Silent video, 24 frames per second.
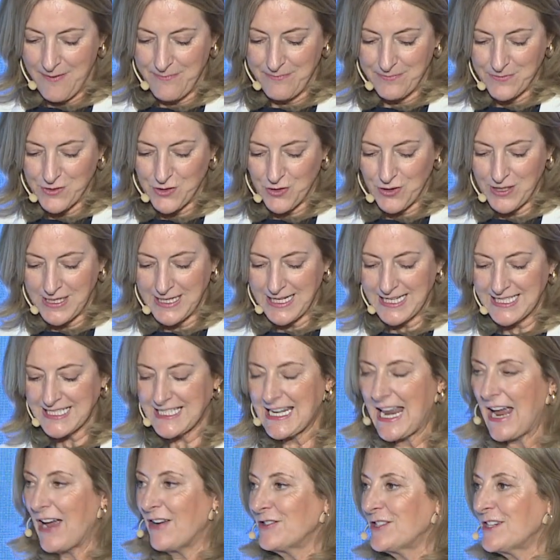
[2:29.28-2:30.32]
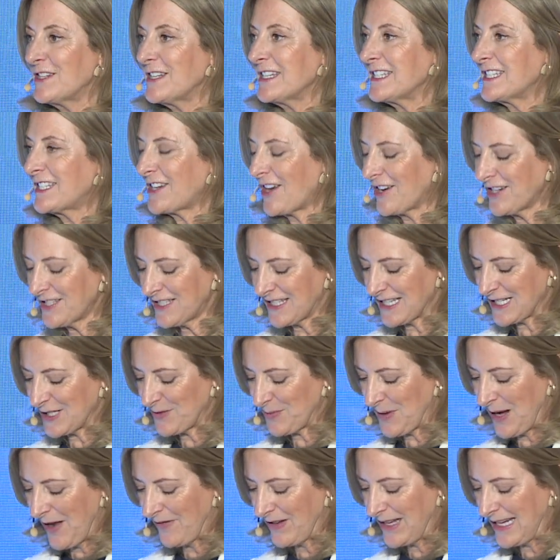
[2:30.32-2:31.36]
Joining us now to discuss this,
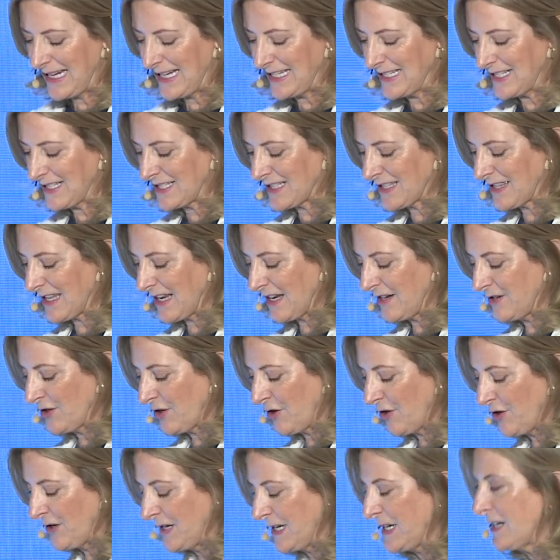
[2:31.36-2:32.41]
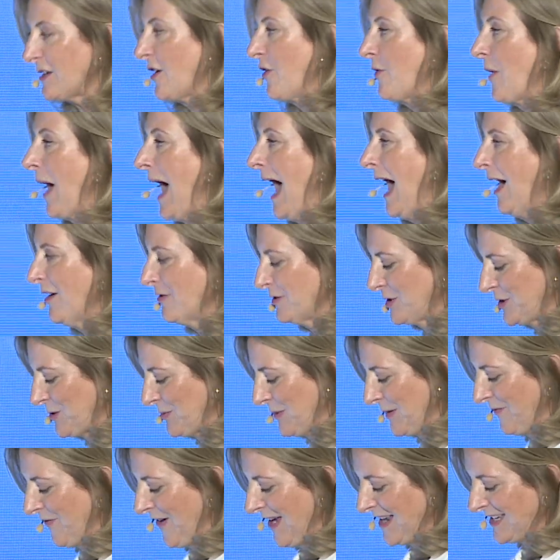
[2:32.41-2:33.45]
we have leaders that not only know how to
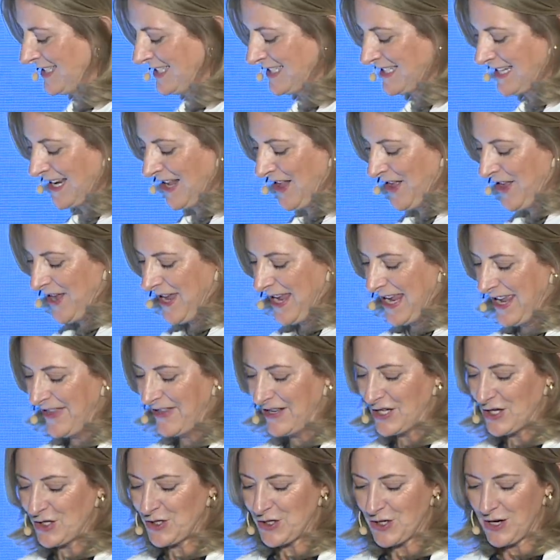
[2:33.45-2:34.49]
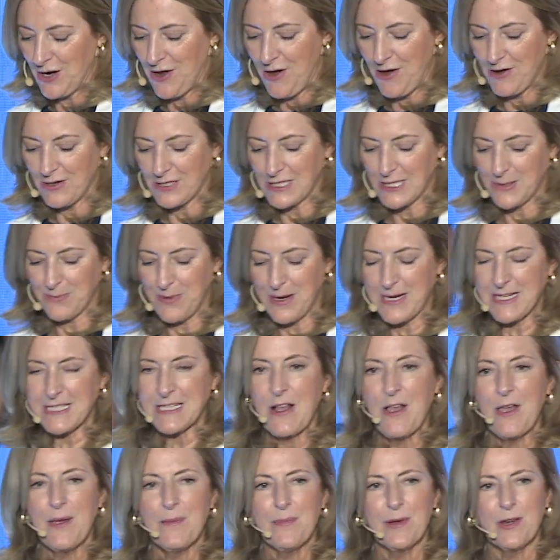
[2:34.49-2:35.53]
invest in the digital art space,
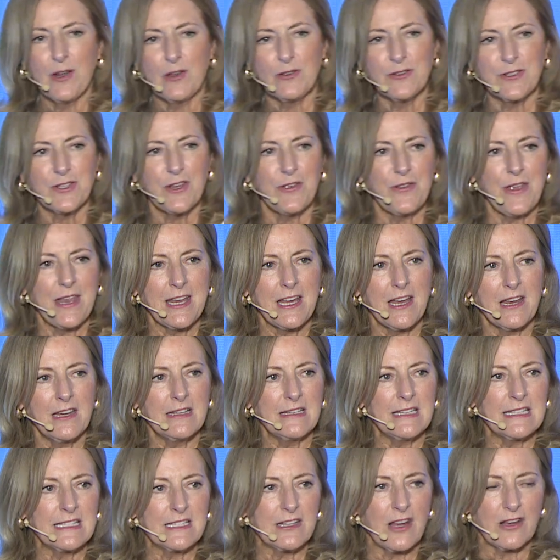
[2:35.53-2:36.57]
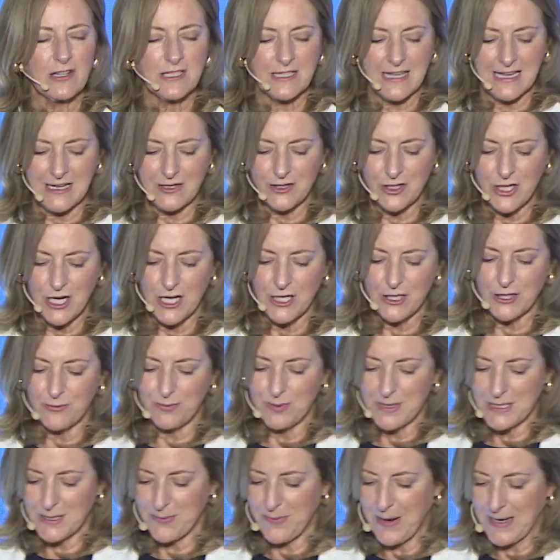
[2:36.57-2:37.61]
but also they're going to discuss that change of
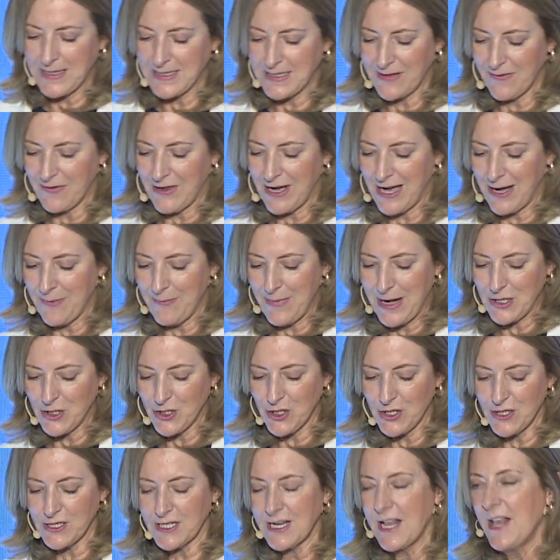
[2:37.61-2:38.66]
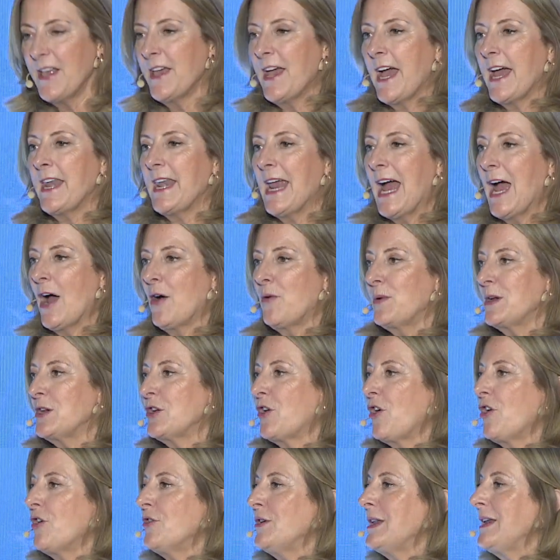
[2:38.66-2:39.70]
perspective that I mentioned and how we
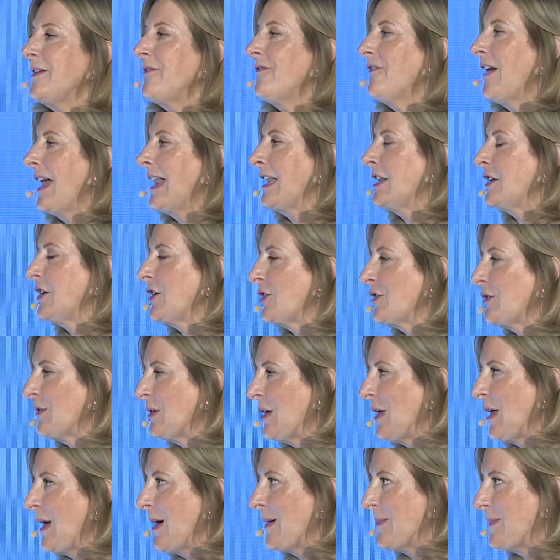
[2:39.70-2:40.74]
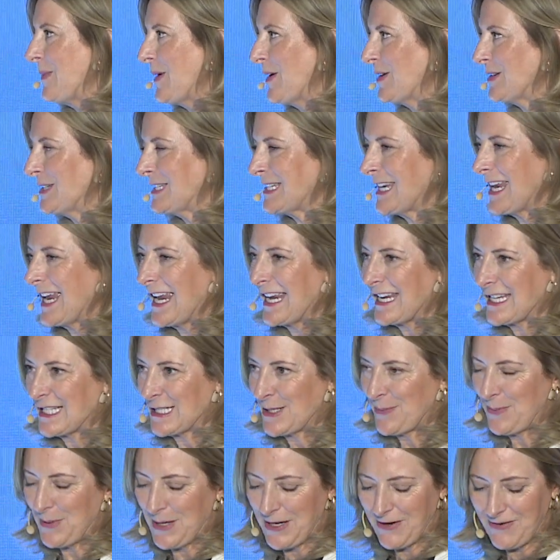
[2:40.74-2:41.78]
not only value but
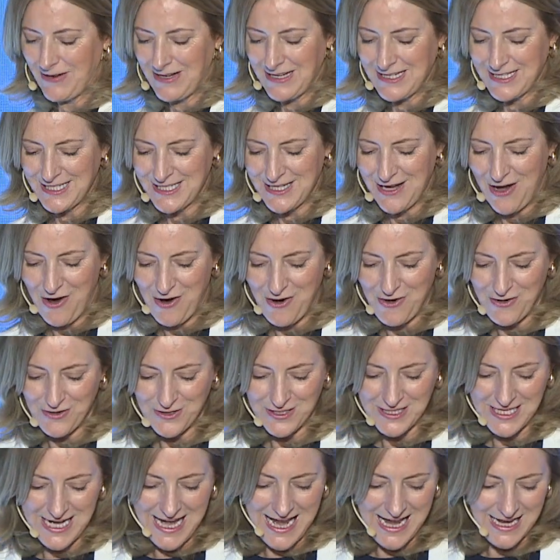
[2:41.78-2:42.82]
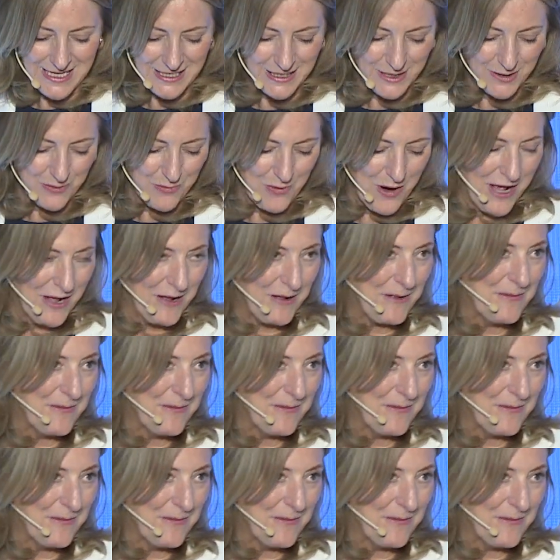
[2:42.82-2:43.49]
experience art as well.